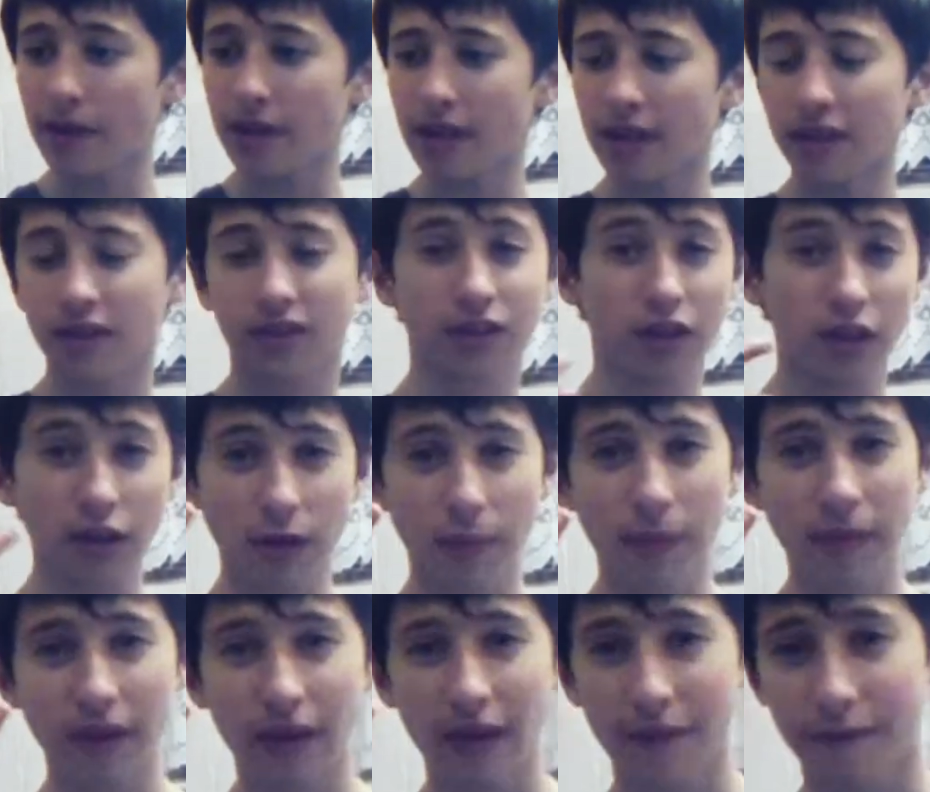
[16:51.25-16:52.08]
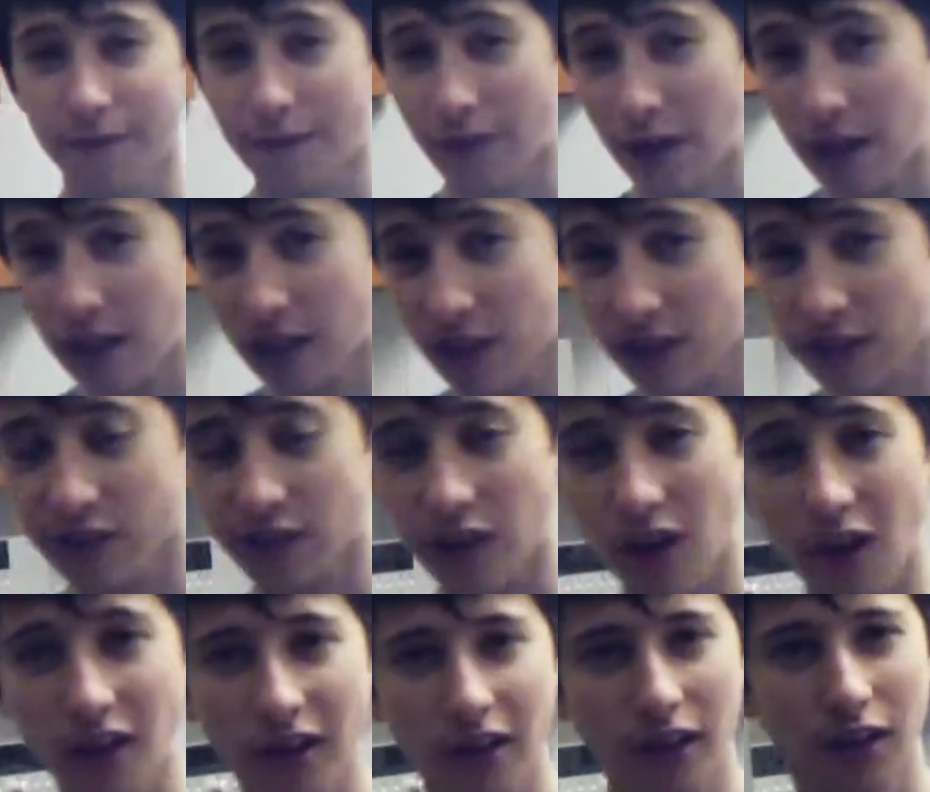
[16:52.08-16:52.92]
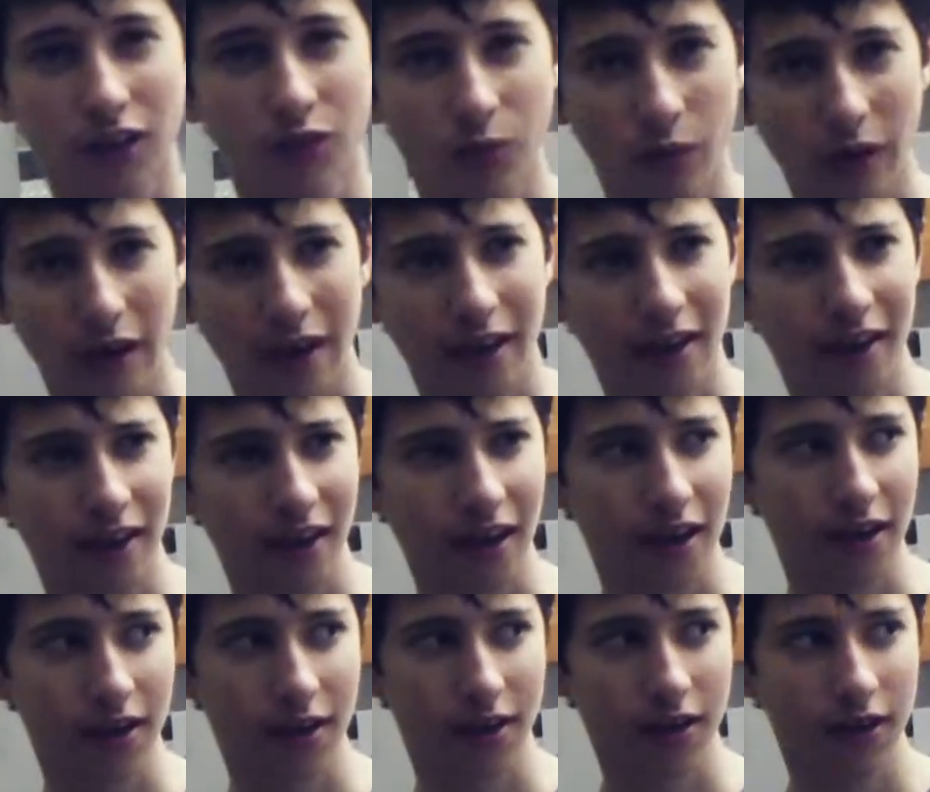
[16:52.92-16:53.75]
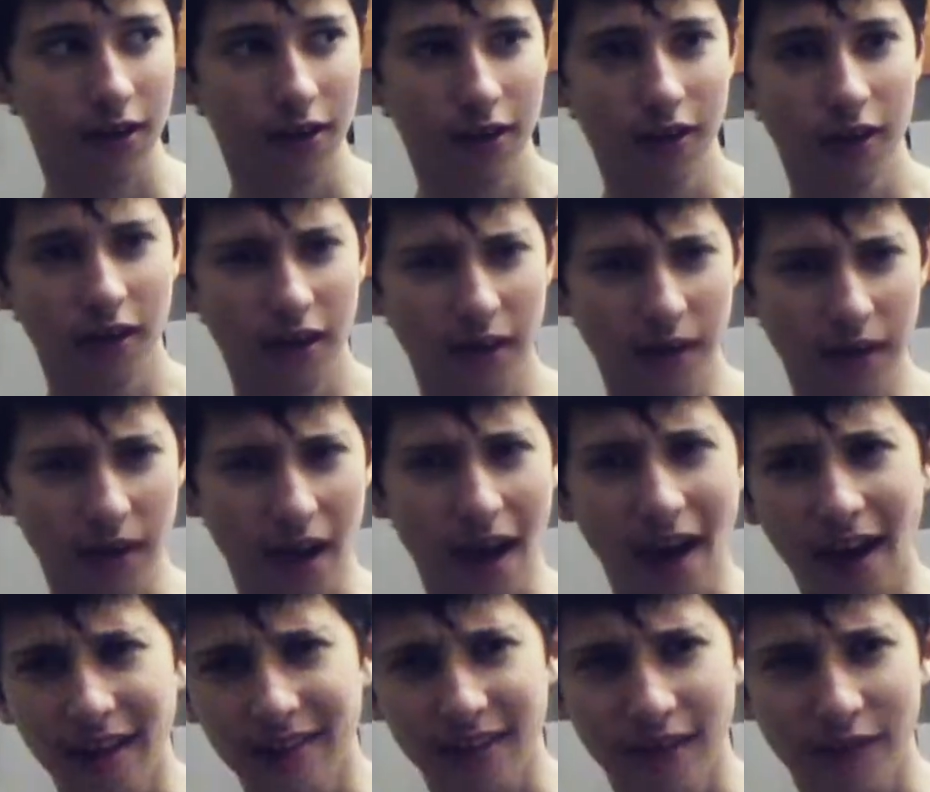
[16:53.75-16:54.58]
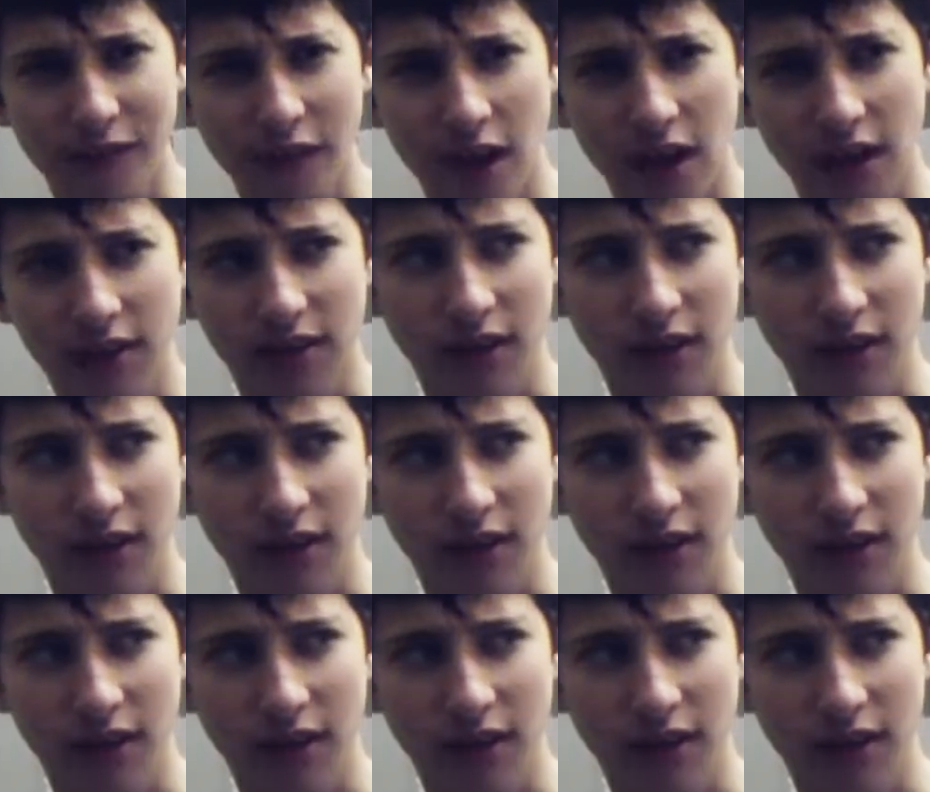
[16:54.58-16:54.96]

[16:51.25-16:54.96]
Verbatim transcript: It's gonna be a face shot, it's where he like, he has a face